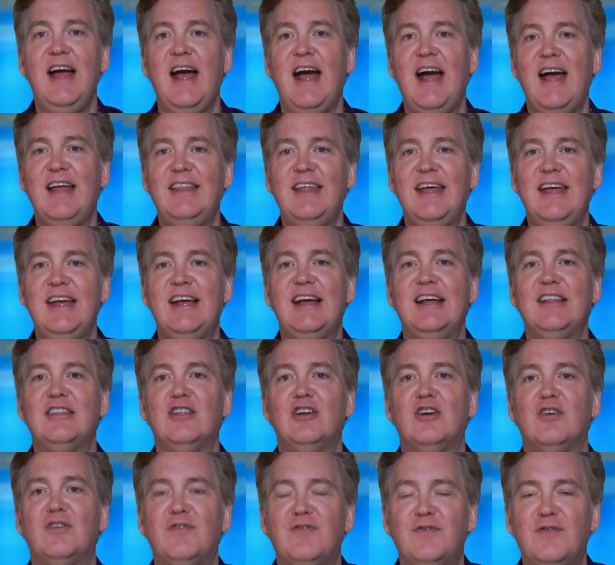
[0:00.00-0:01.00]
and they get
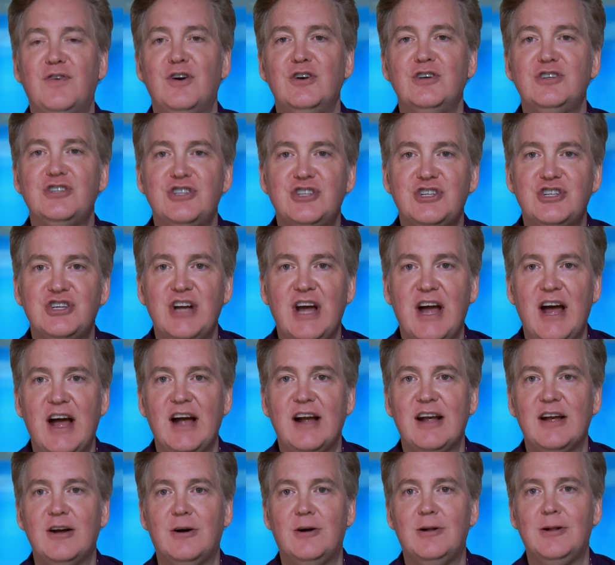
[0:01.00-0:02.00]
their first
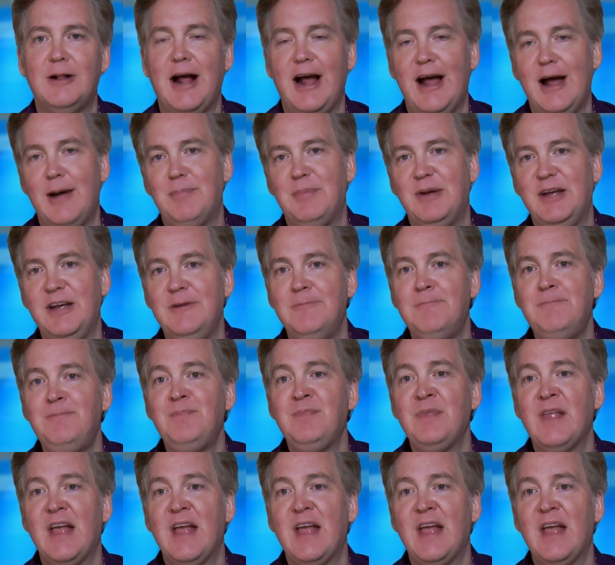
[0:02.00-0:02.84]
check, all happy,